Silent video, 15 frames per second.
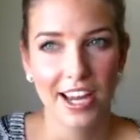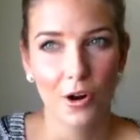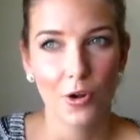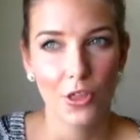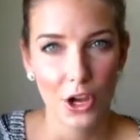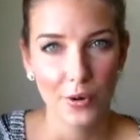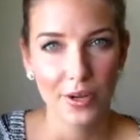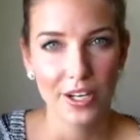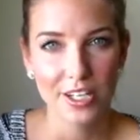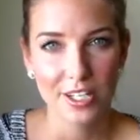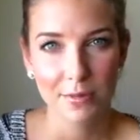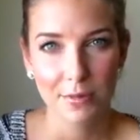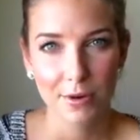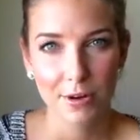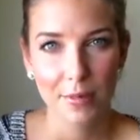although it is
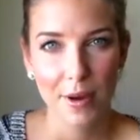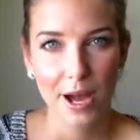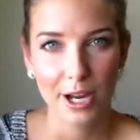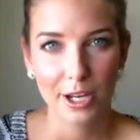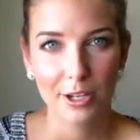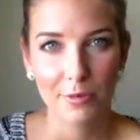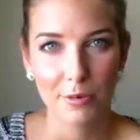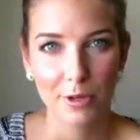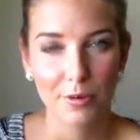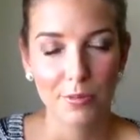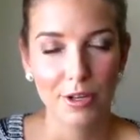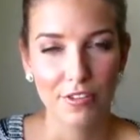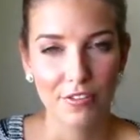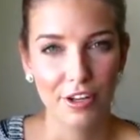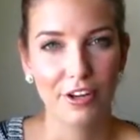a water park, you will
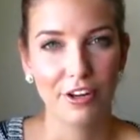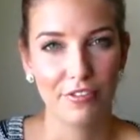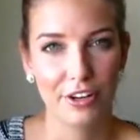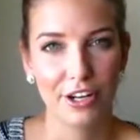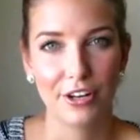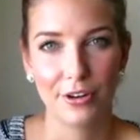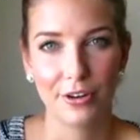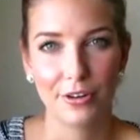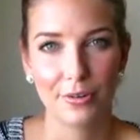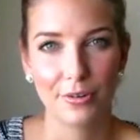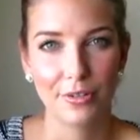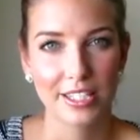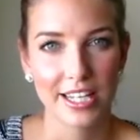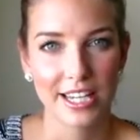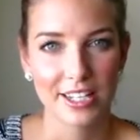be very, very hot
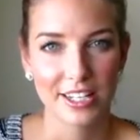all day.